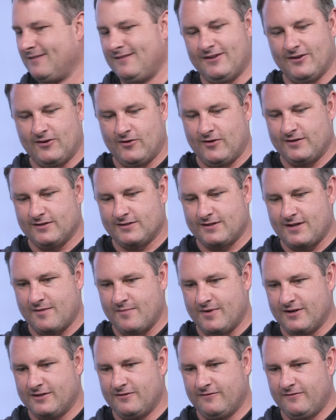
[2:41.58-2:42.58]
You know, it just kind
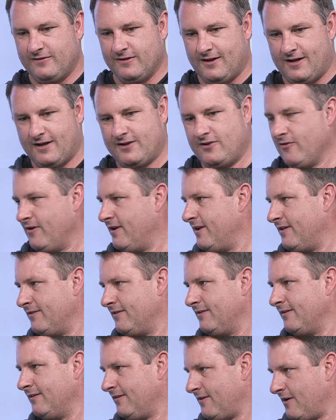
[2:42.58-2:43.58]
of makes you feel like you're in
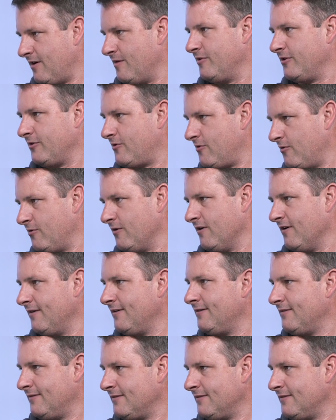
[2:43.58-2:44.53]
the urban core.